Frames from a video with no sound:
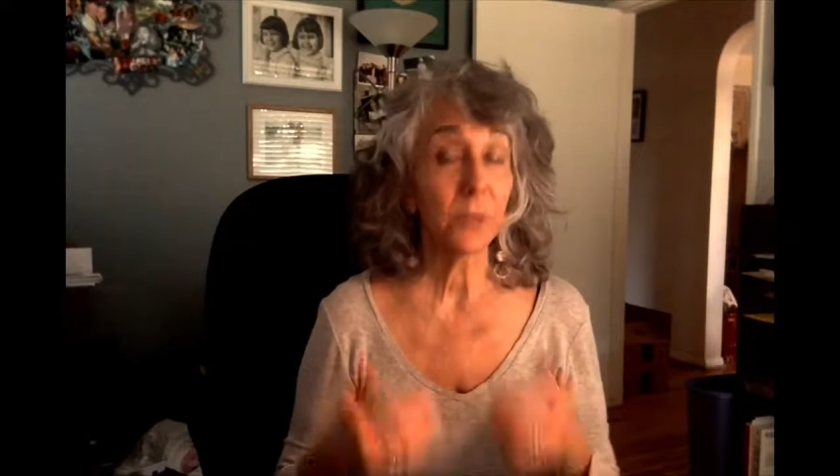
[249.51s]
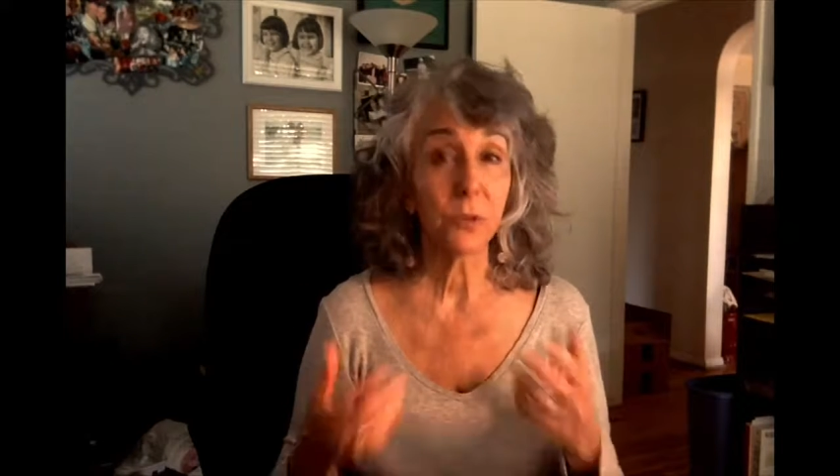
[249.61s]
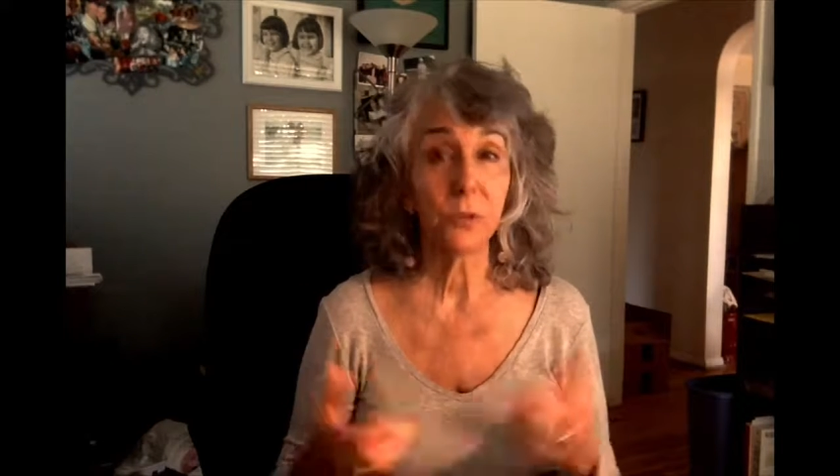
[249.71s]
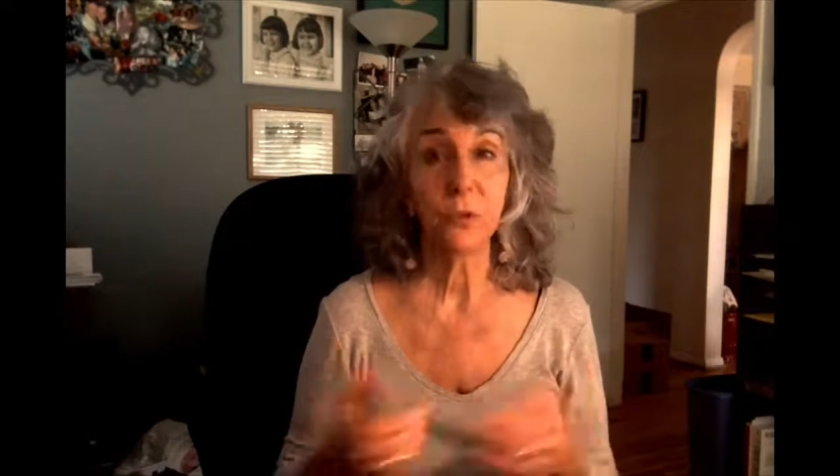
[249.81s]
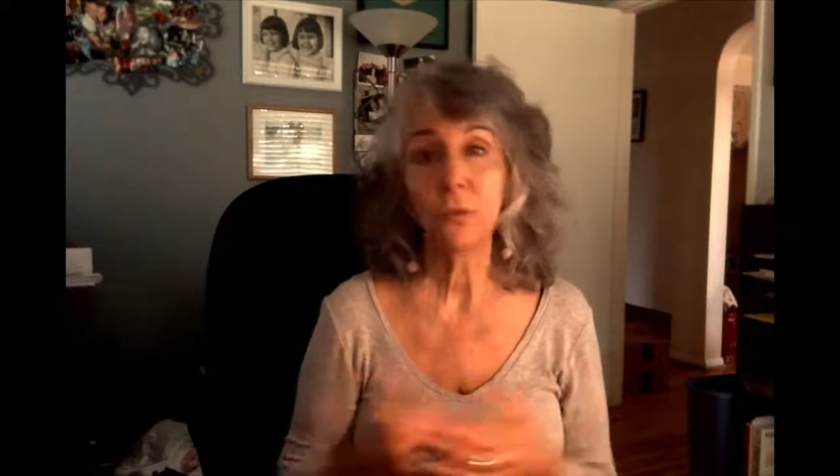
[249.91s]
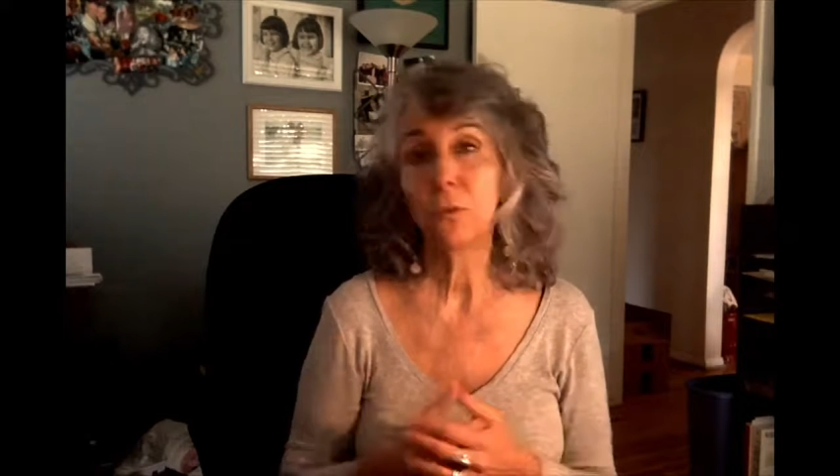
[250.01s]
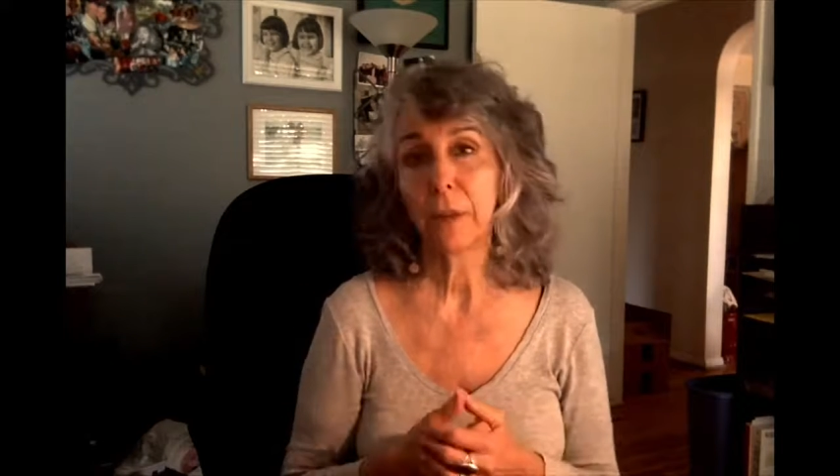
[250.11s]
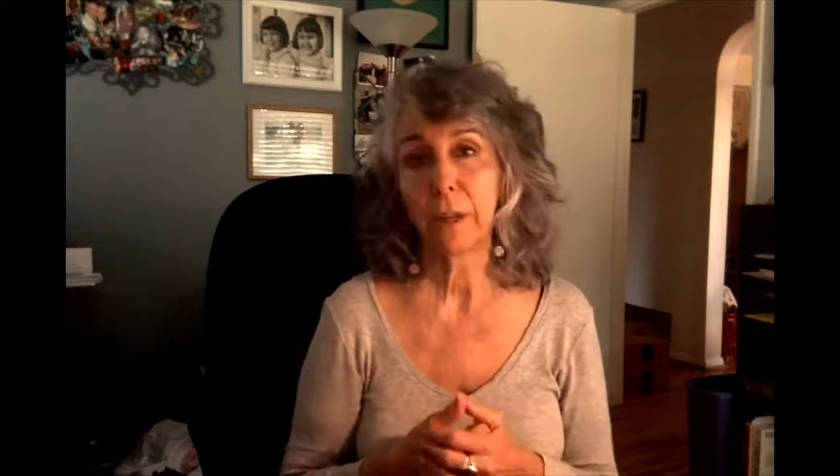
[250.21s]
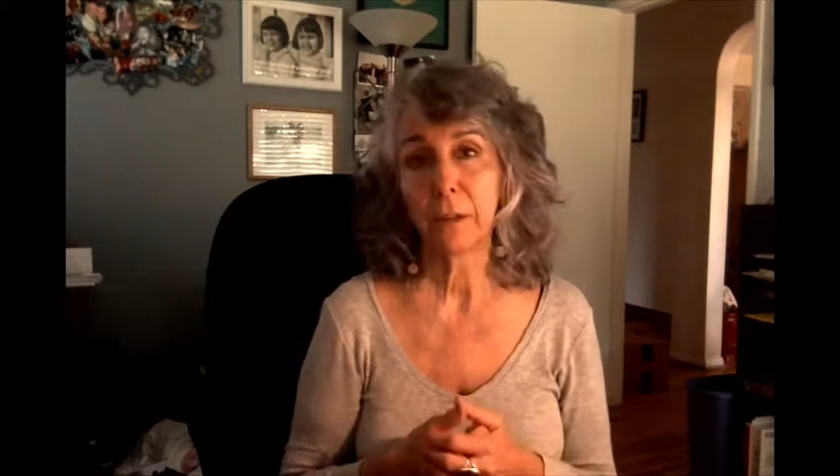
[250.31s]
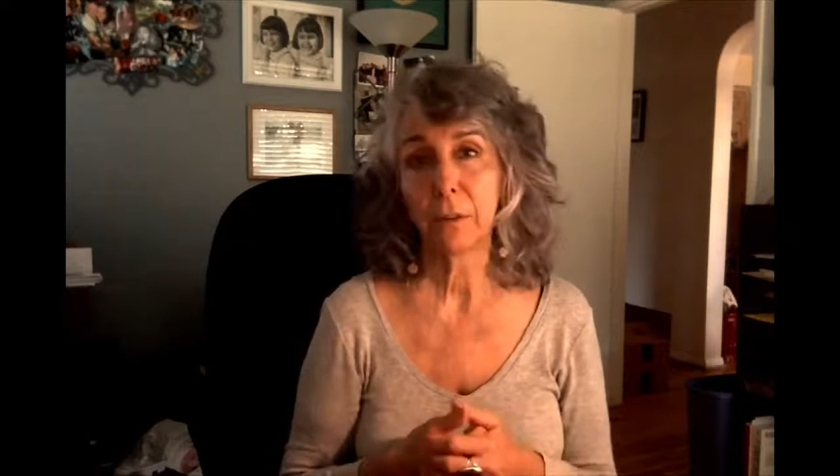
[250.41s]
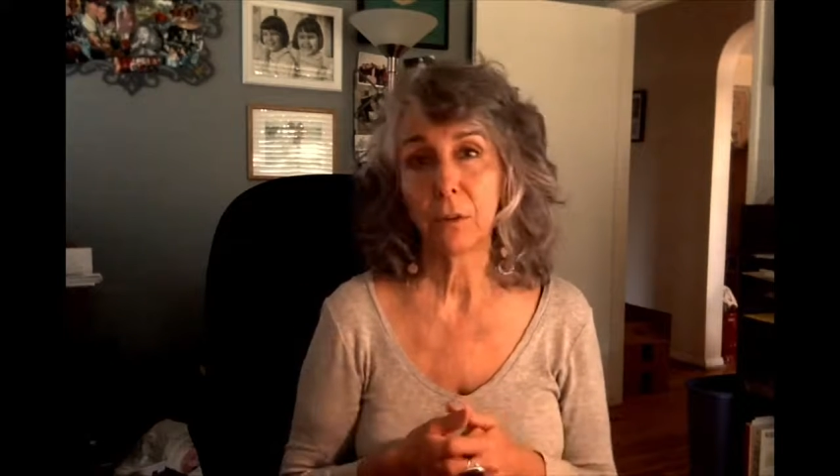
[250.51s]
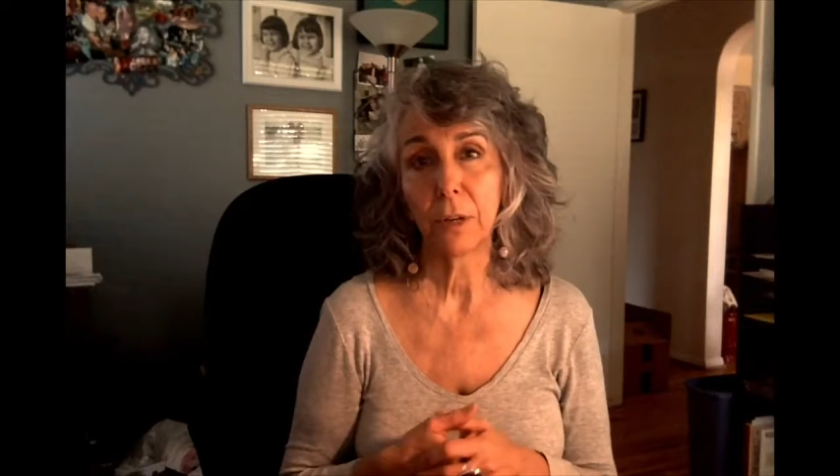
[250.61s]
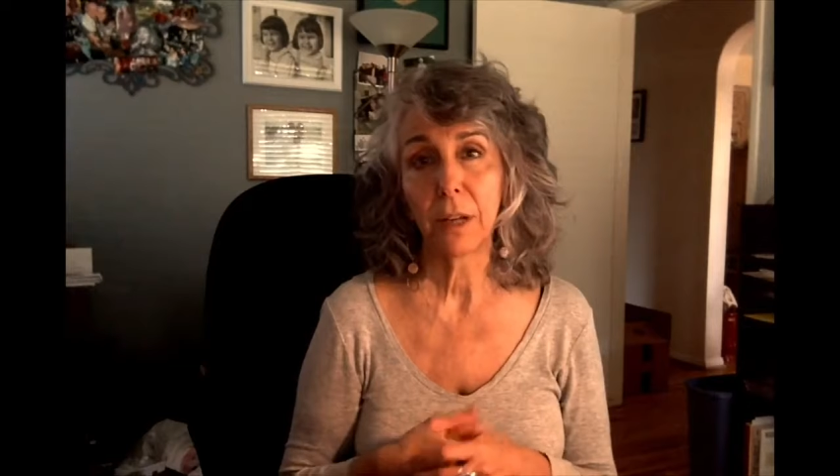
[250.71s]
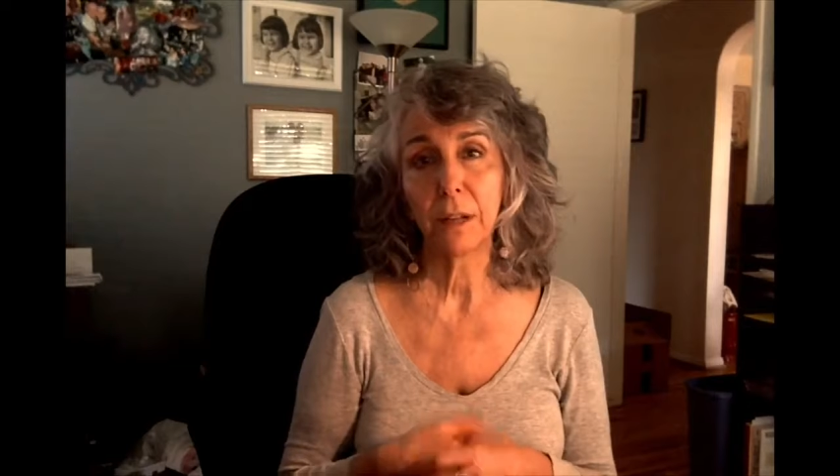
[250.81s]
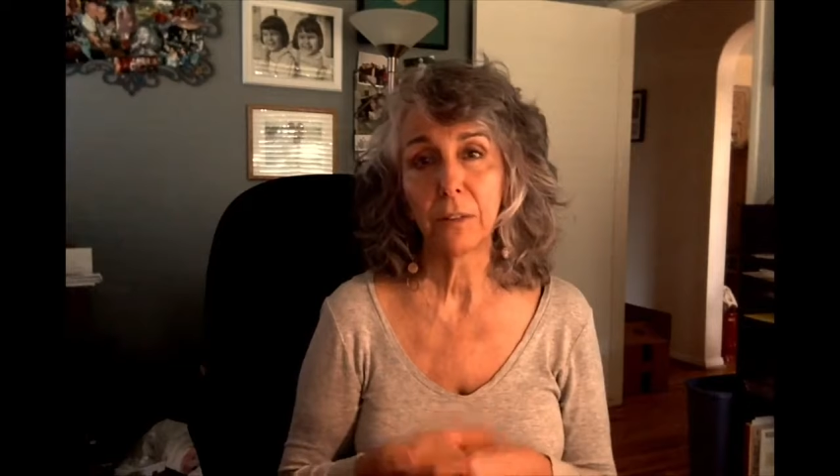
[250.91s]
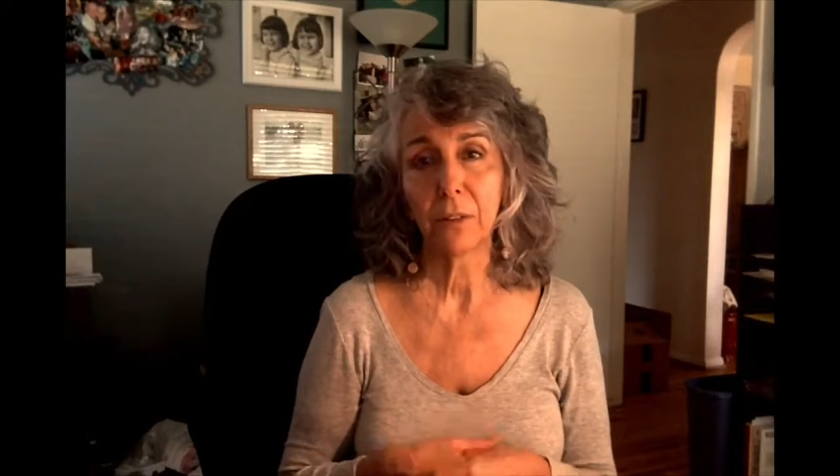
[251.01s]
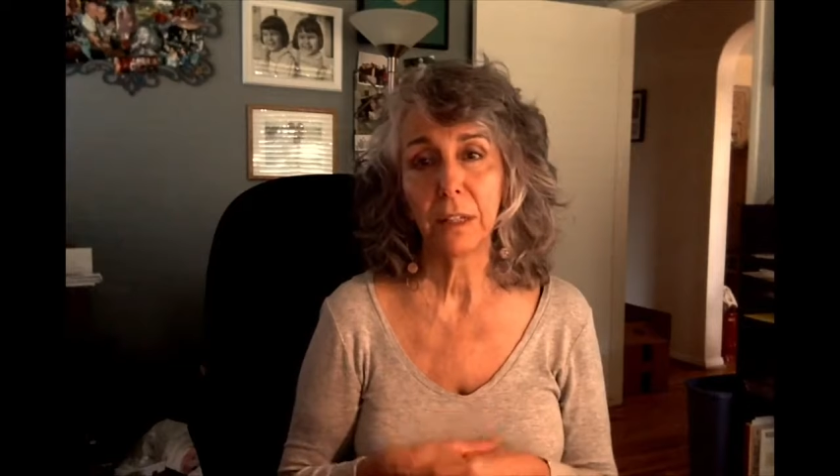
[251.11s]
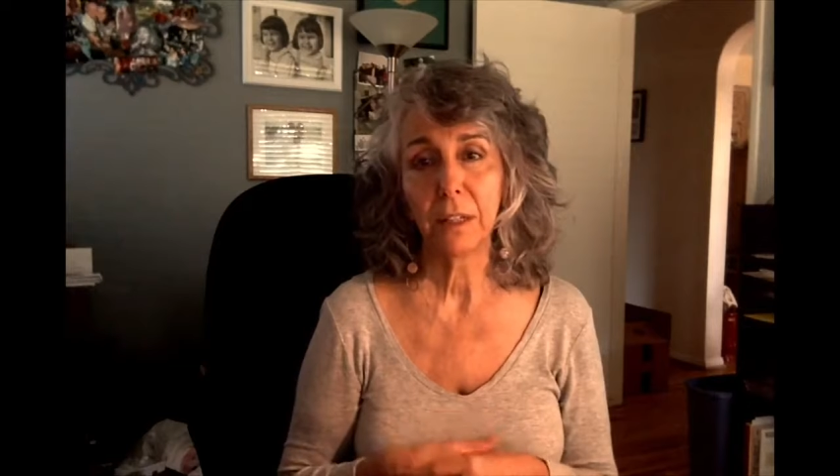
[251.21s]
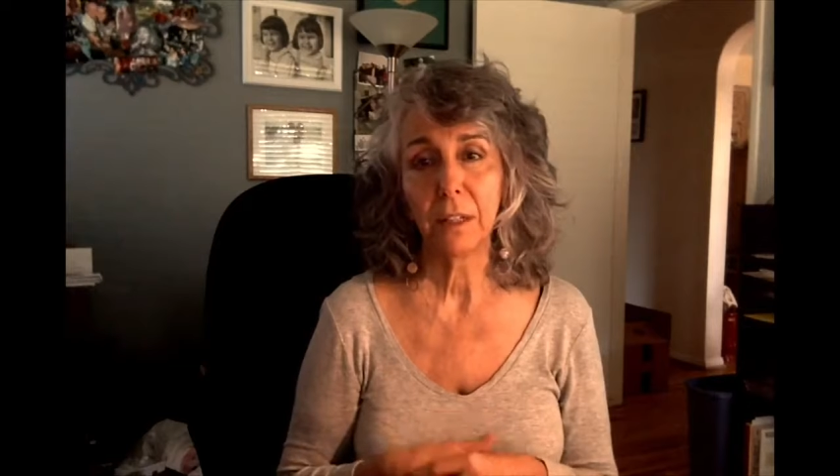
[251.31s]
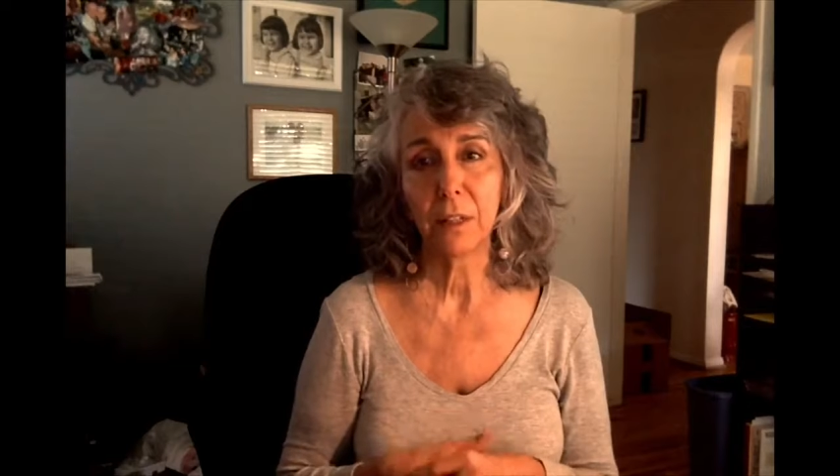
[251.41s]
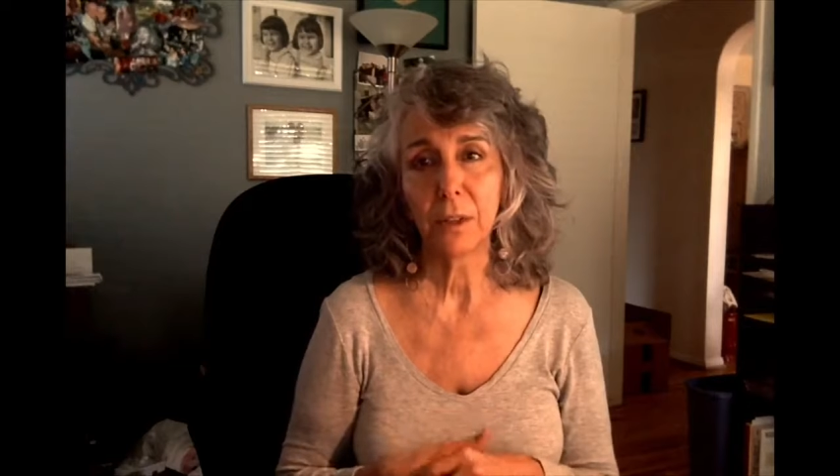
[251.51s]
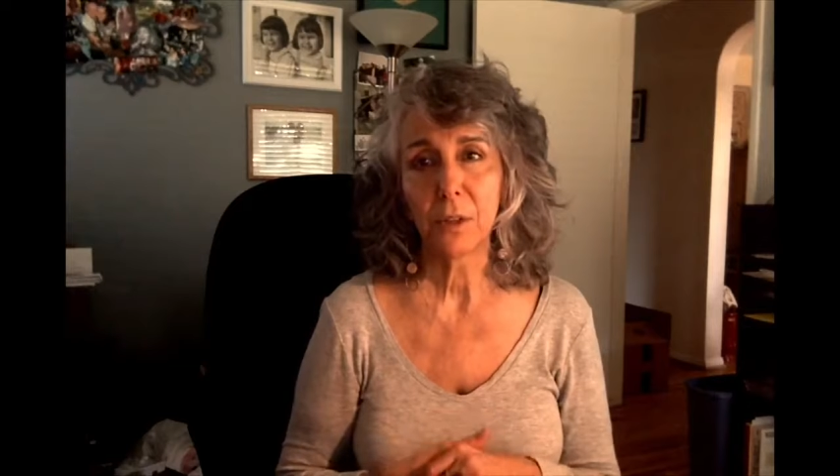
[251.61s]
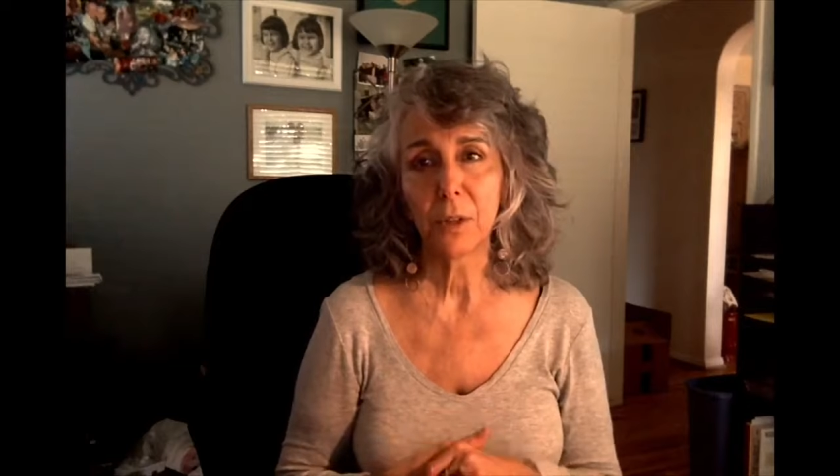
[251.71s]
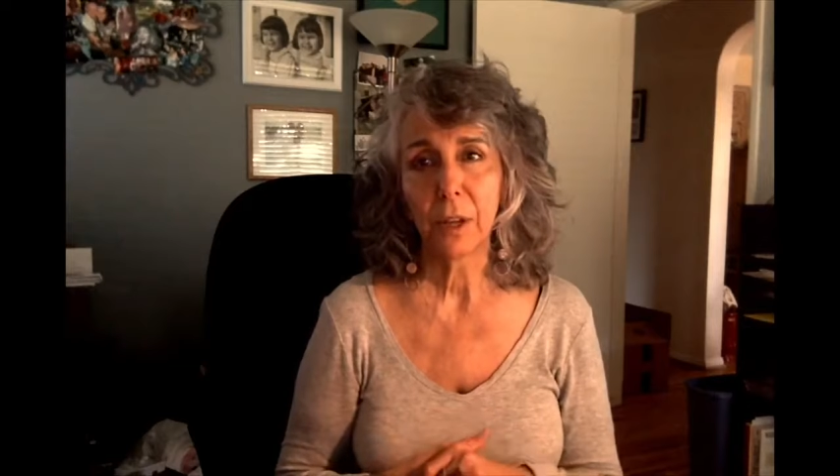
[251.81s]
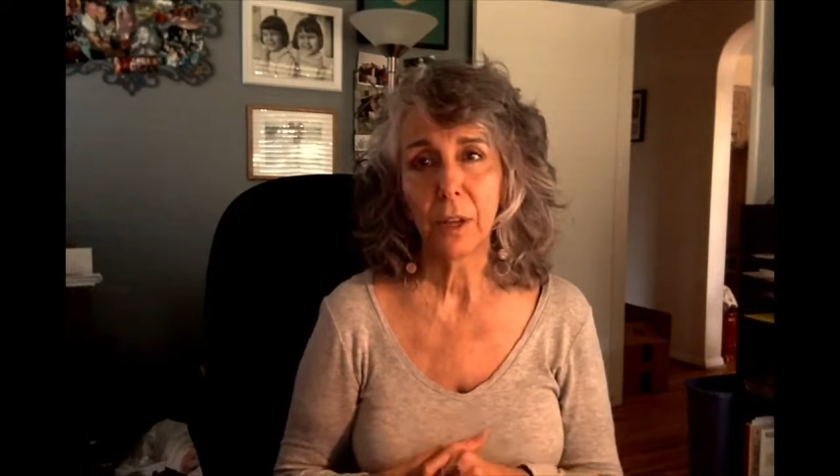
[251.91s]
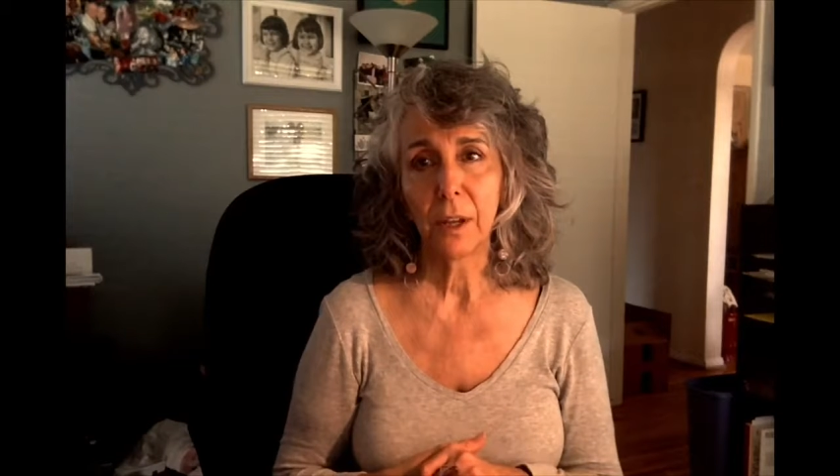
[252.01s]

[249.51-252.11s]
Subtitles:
these new and creative ideas